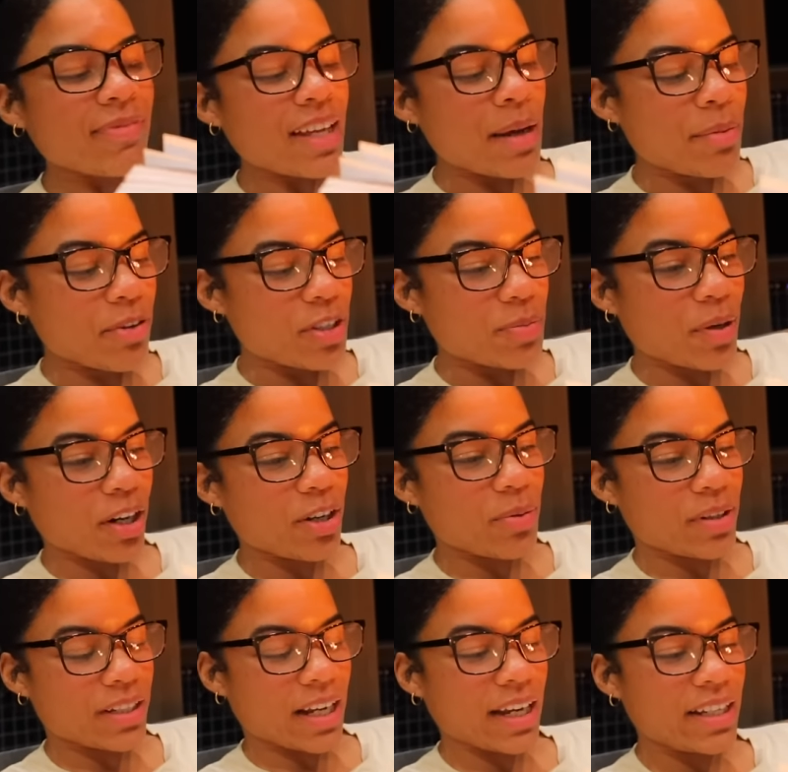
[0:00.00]
I'm on this part
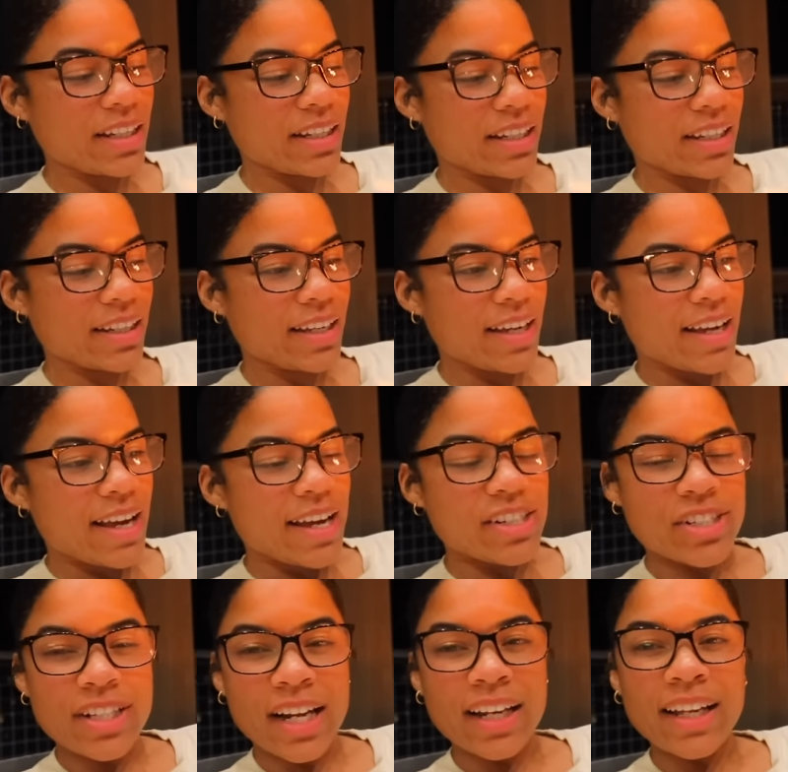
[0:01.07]
190, and
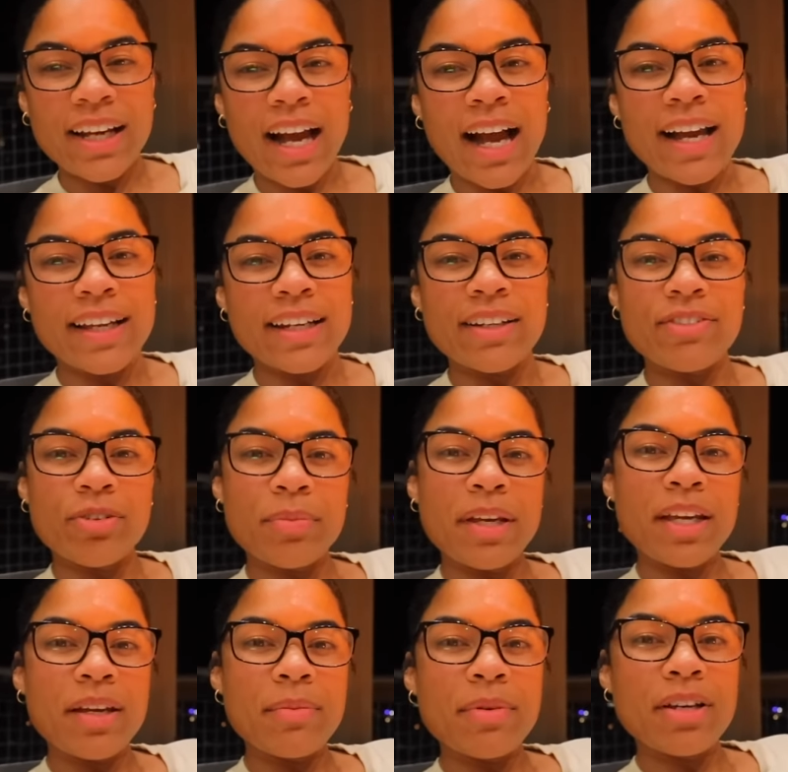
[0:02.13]
she's kind of like hiding from
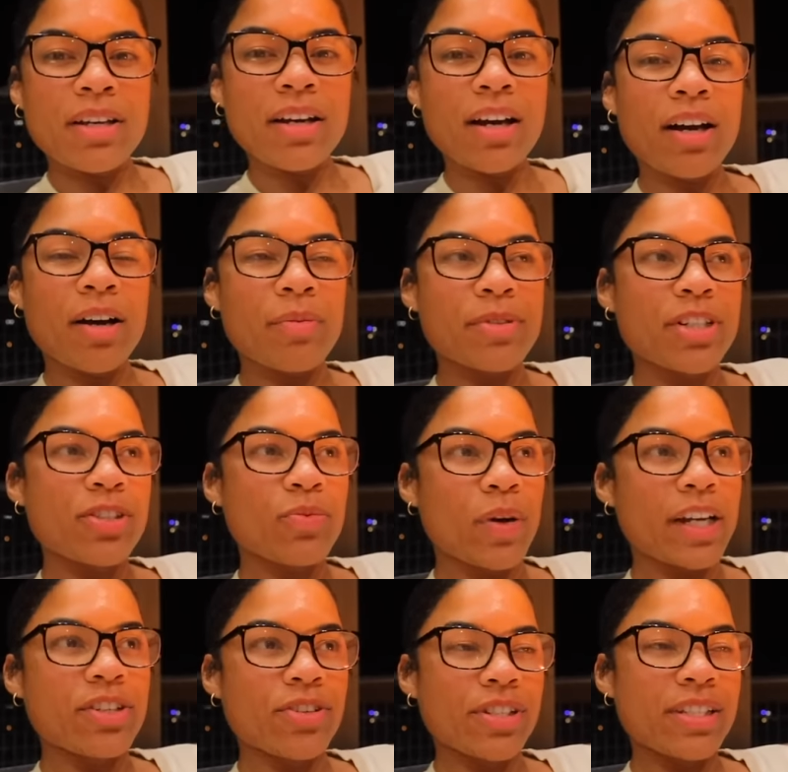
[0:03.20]
him. Um, she's
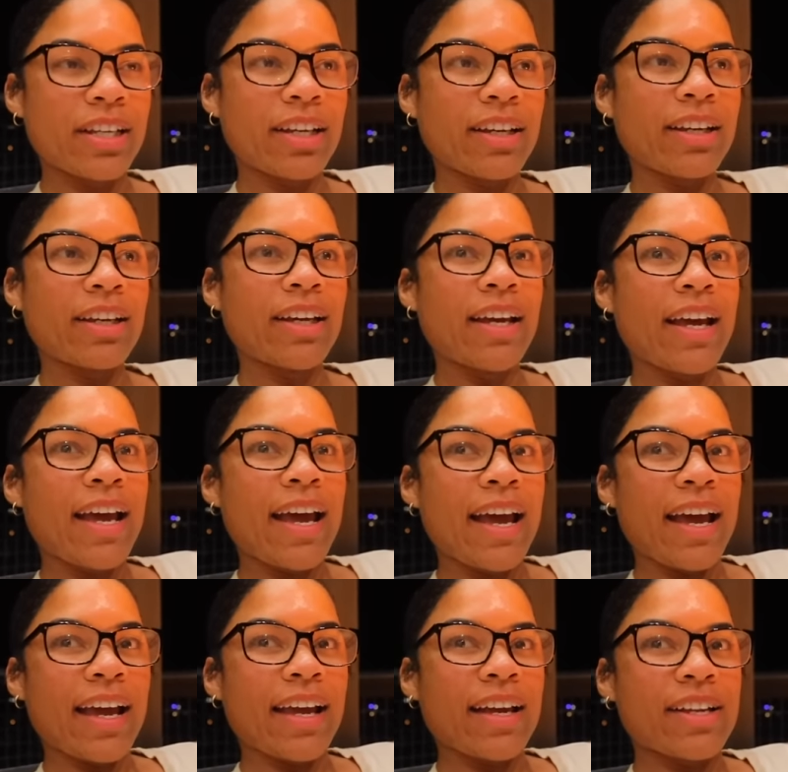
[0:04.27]
waitressing,
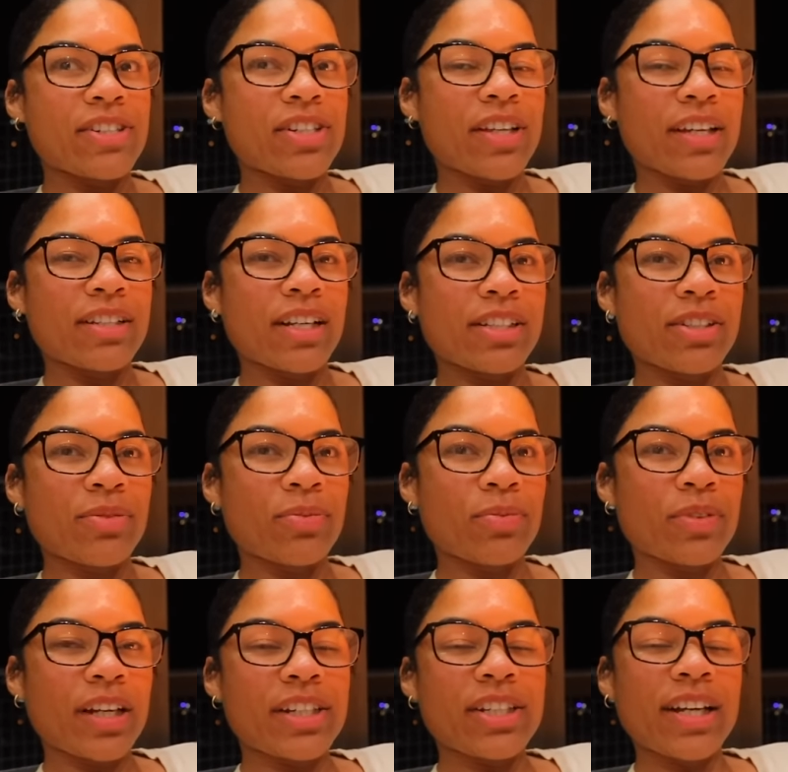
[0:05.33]
and she like doesn't
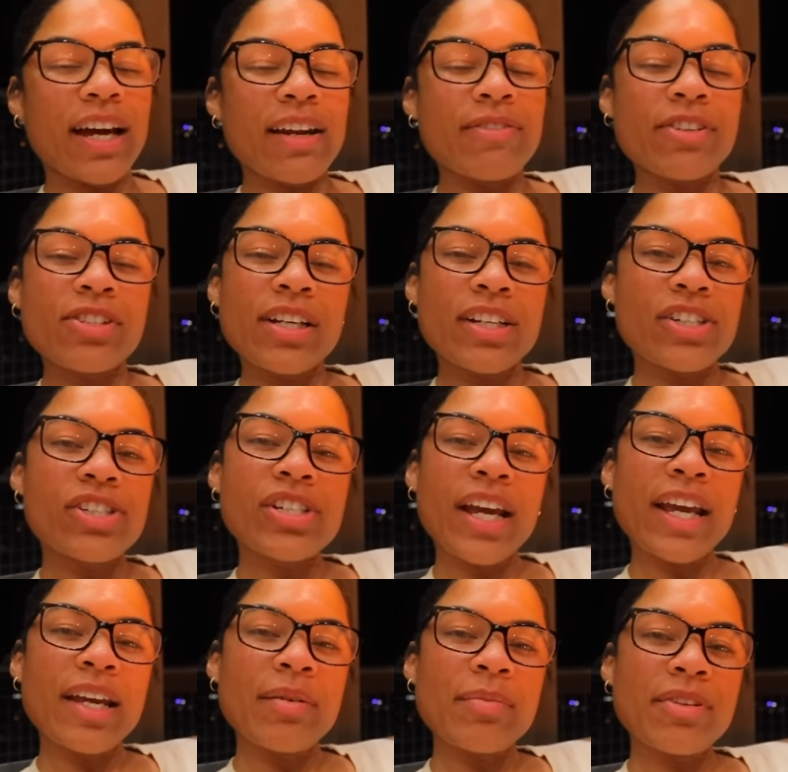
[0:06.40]
like she kind of feels like
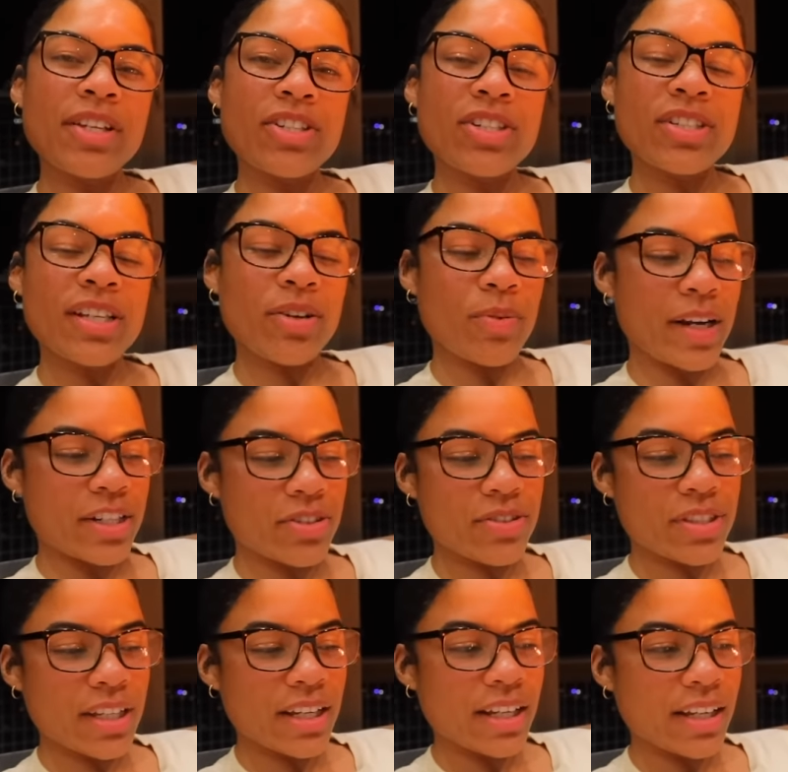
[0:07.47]
ashamed that she's like
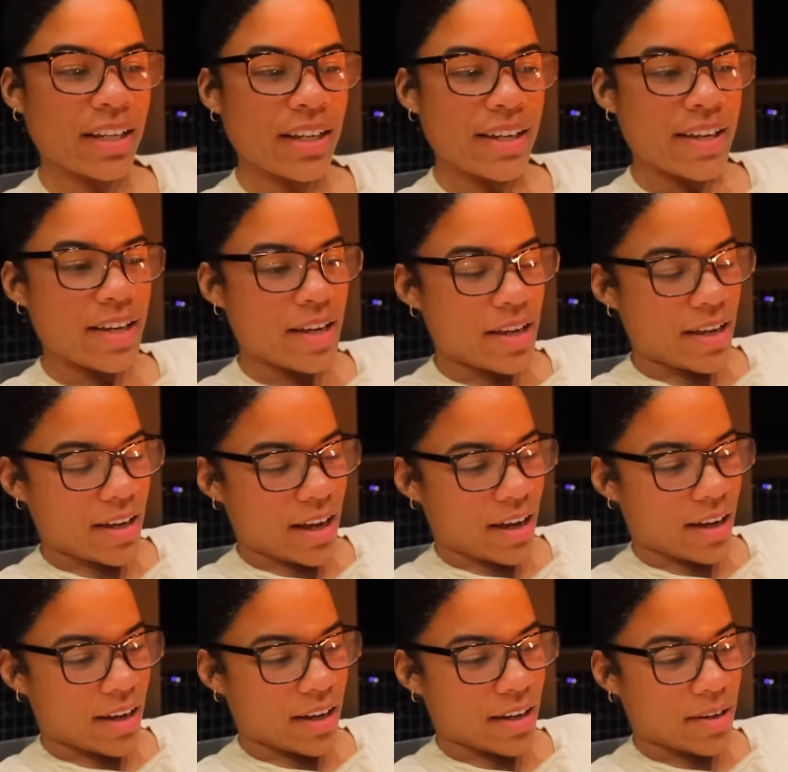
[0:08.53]
waitressing,
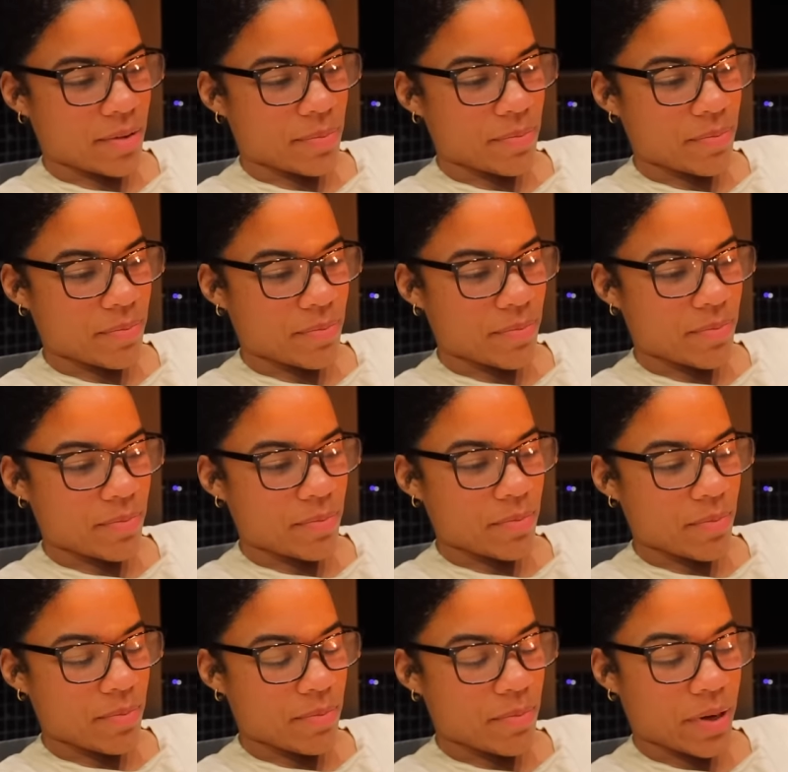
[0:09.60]
um,
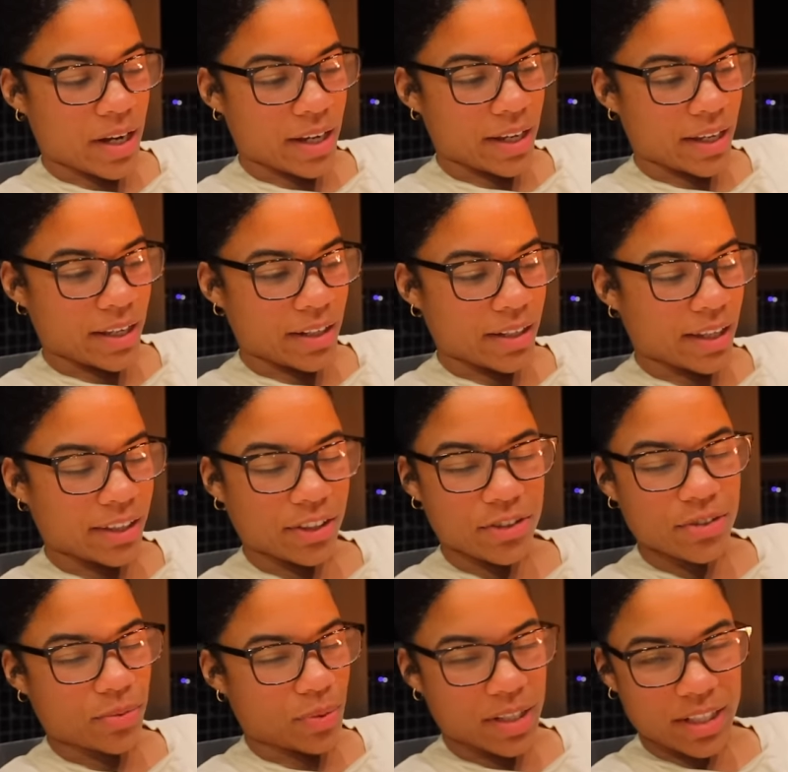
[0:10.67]
but like
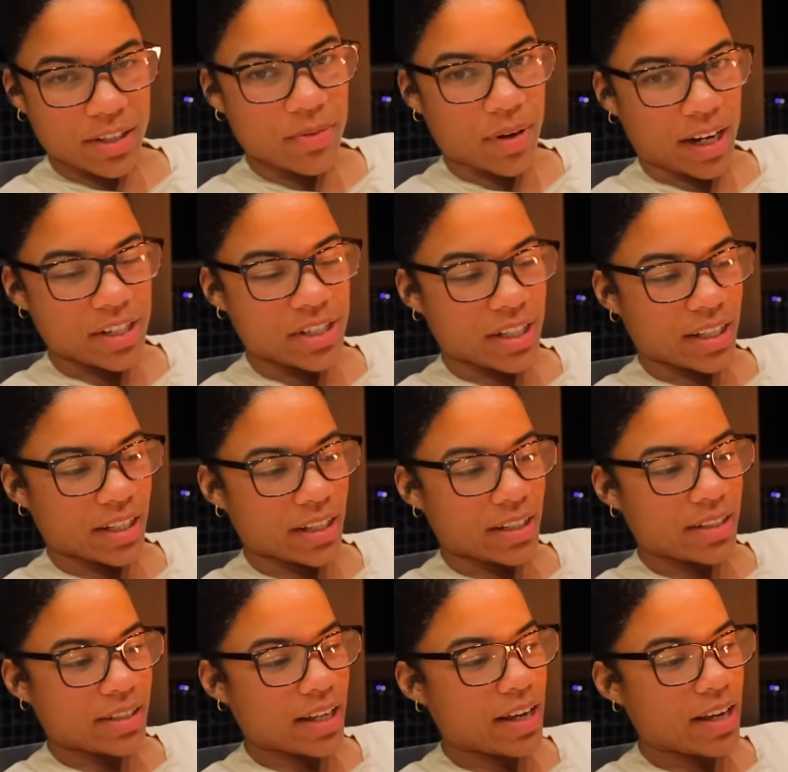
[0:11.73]
there's a reason why she is.